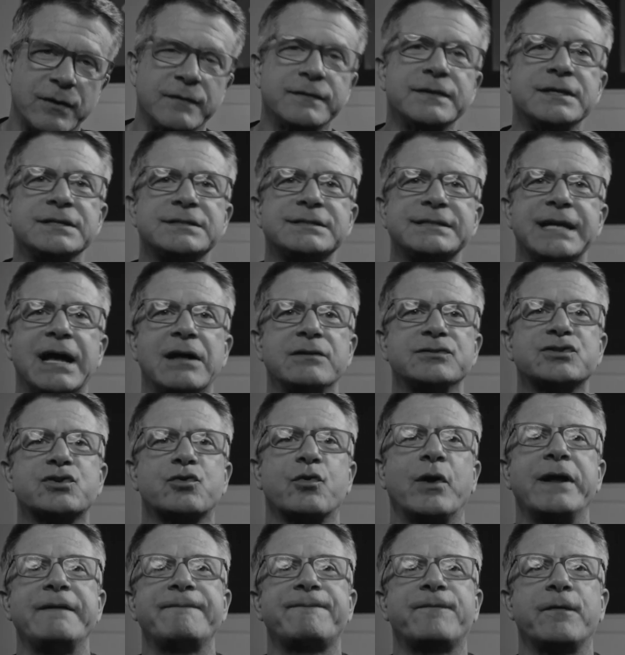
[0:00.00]
this sounds
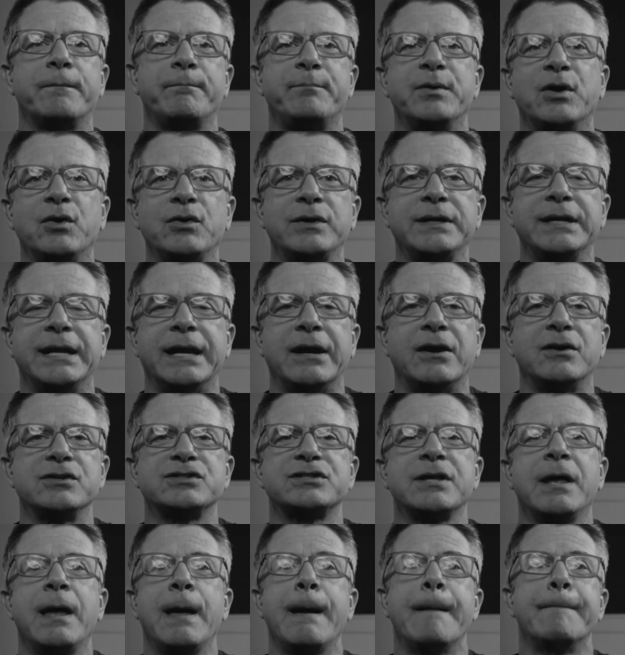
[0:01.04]
great for
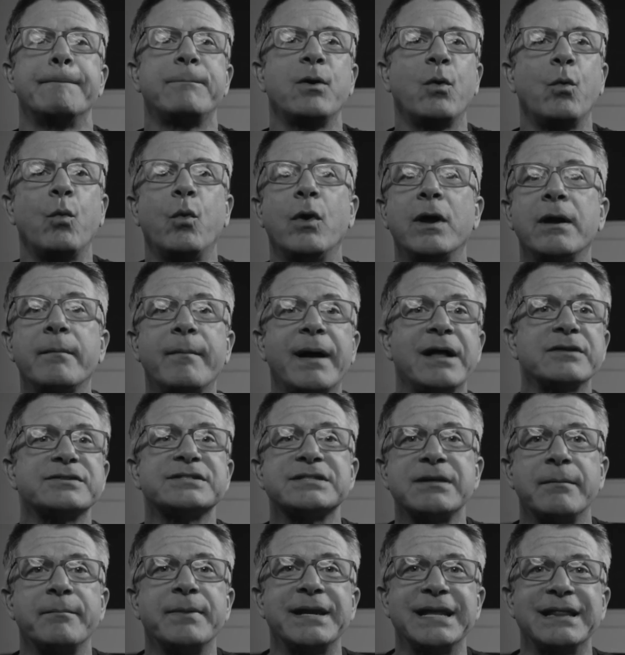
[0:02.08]
billionaires, but what about
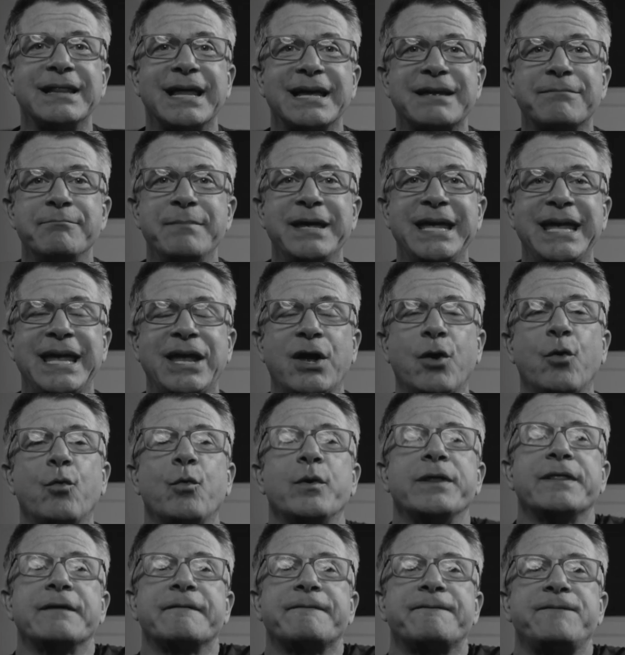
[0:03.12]
somebody like me
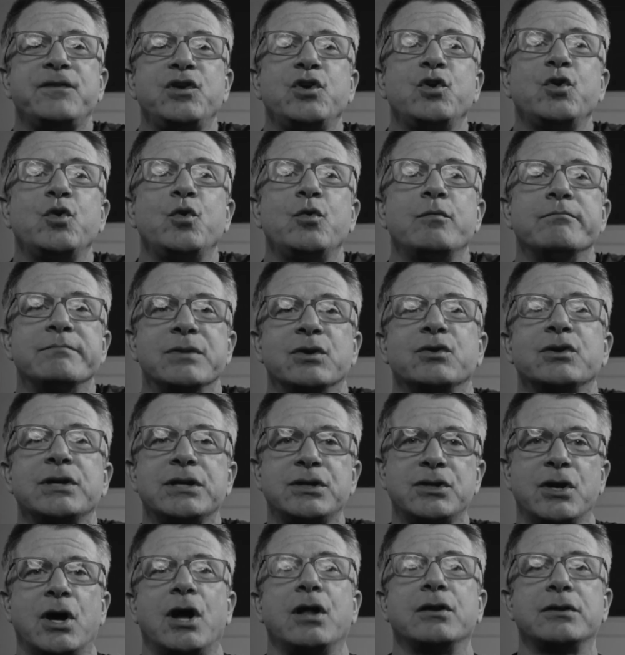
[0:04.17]
with a few
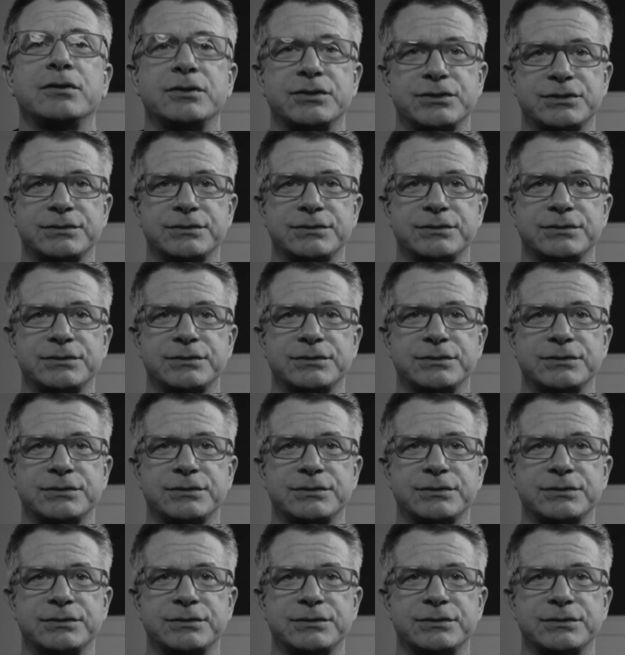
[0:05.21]
$1,000,000?